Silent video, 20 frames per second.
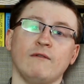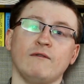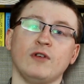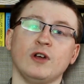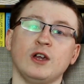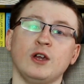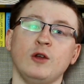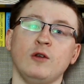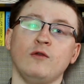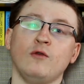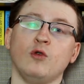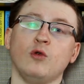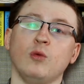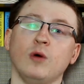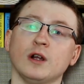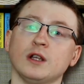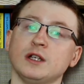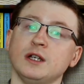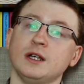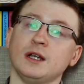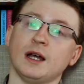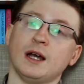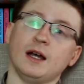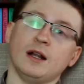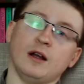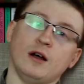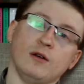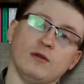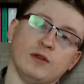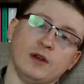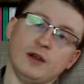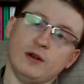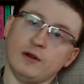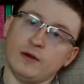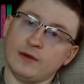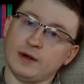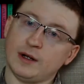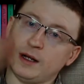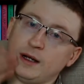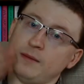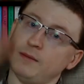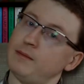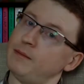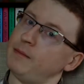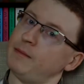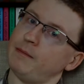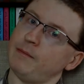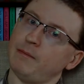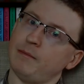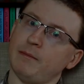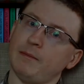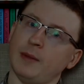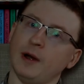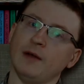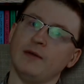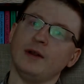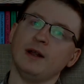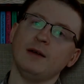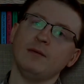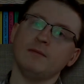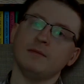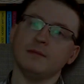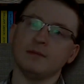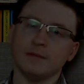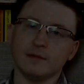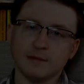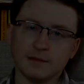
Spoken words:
Thank you for watching, and I'll see you another day. Bye for now.